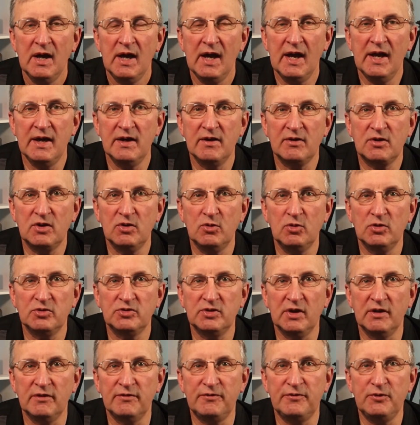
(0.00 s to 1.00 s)
And of
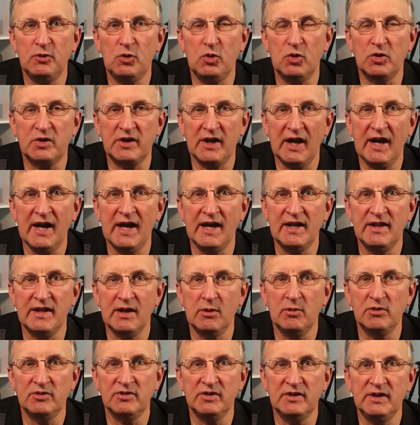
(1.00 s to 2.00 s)
course at 4K
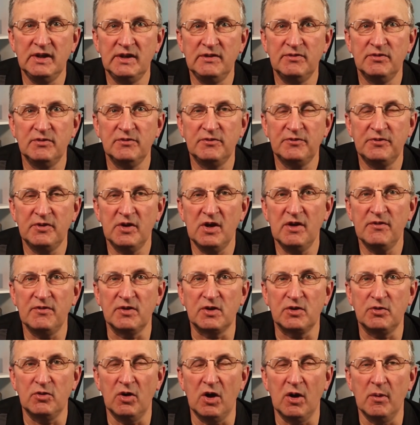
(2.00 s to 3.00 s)
there was an even
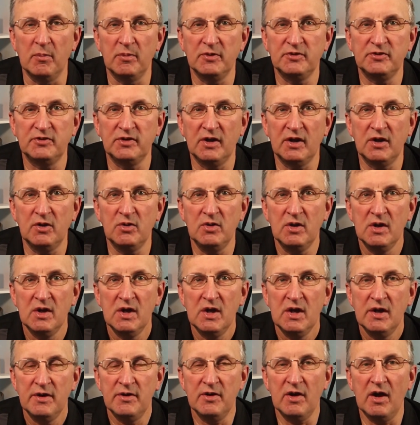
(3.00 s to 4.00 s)
further crop, so
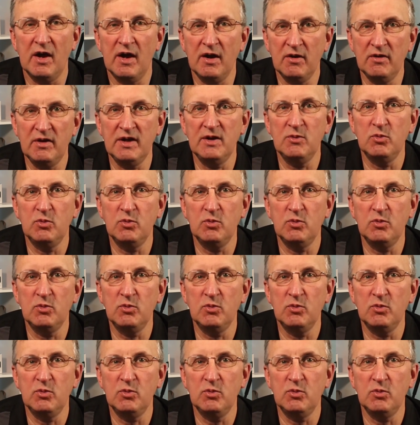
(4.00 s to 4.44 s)
not only